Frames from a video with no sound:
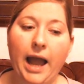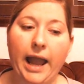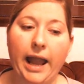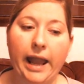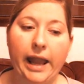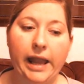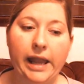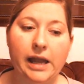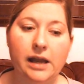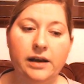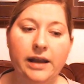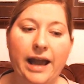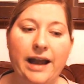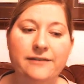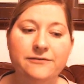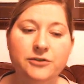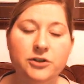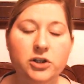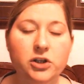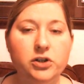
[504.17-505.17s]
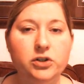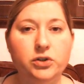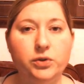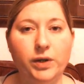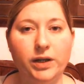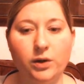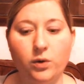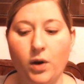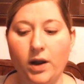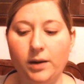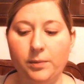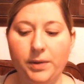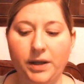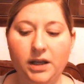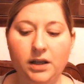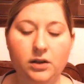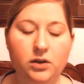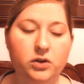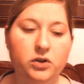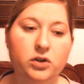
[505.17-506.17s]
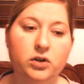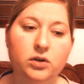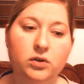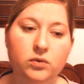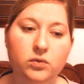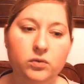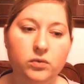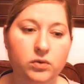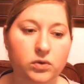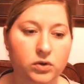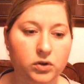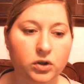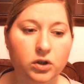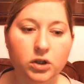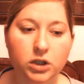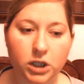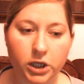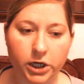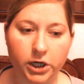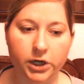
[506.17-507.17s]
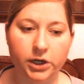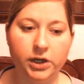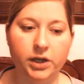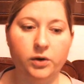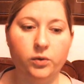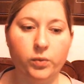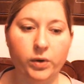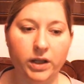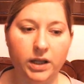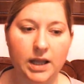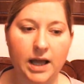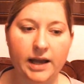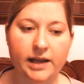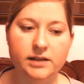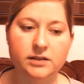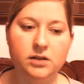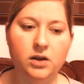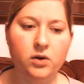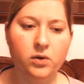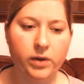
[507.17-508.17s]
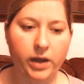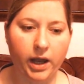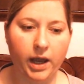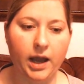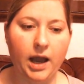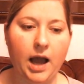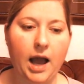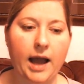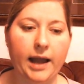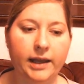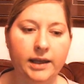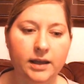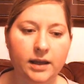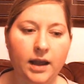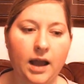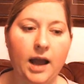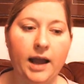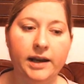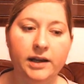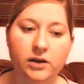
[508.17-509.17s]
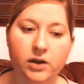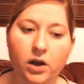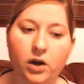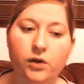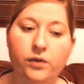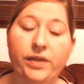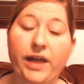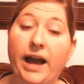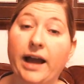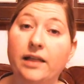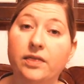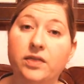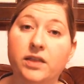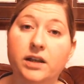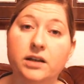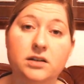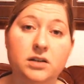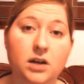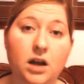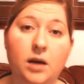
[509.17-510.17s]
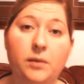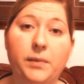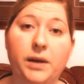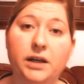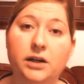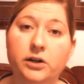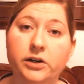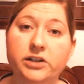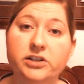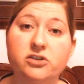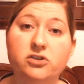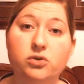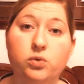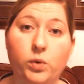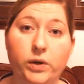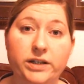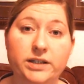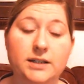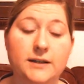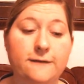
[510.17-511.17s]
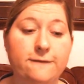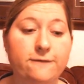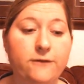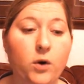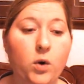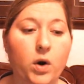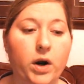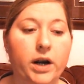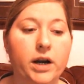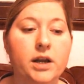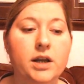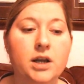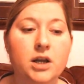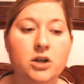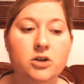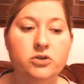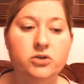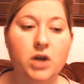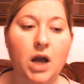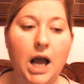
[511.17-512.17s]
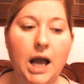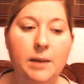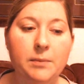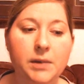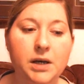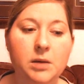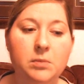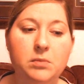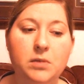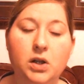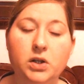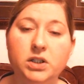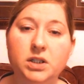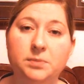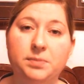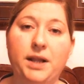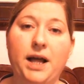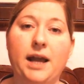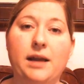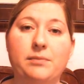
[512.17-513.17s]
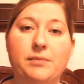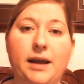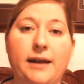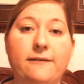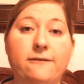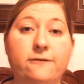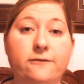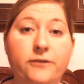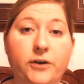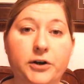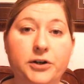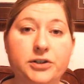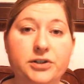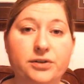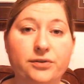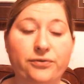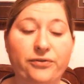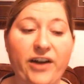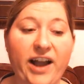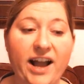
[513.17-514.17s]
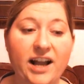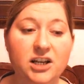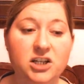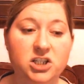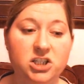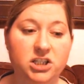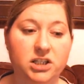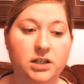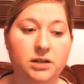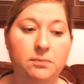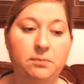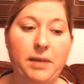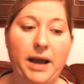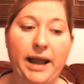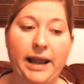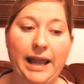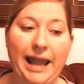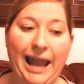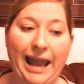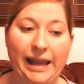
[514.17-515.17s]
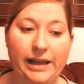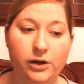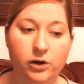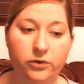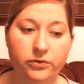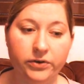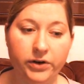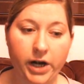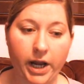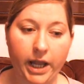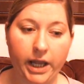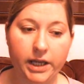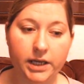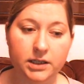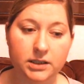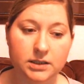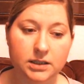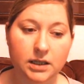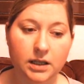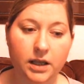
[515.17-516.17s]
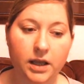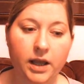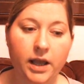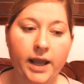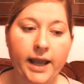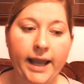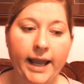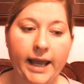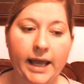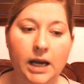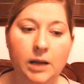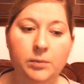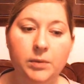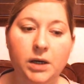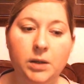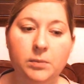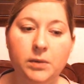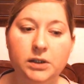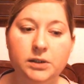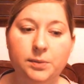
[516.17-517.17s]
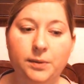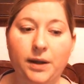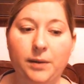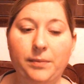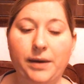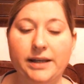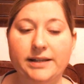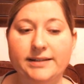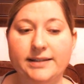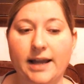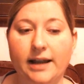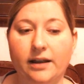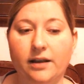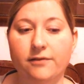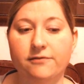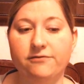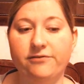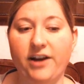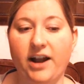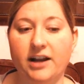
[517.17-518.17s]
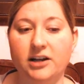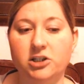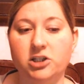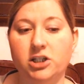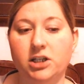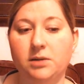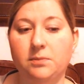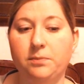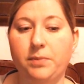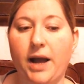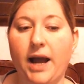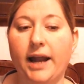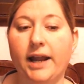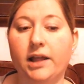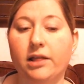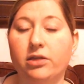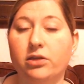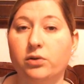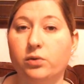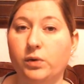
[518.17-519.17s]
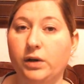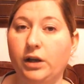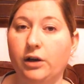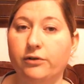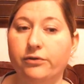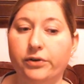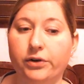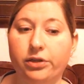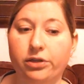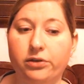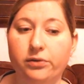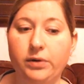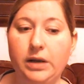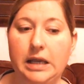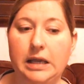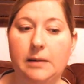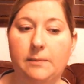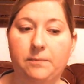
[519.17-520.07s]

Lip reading: And after you do it quite a bit, you'll learn and realize, okay, I know that the denominator is 24. So I'm going to multiply my first fraction by 8 over 8, and I'm going to multiply my second fraction by 3 over 3.